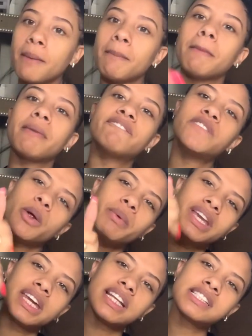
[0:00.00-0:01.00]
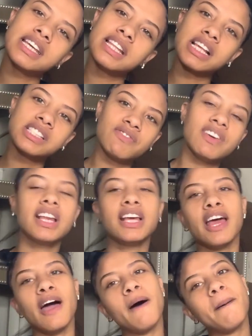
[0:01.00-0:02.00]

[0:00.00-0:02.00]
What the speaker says: But before we get into this video,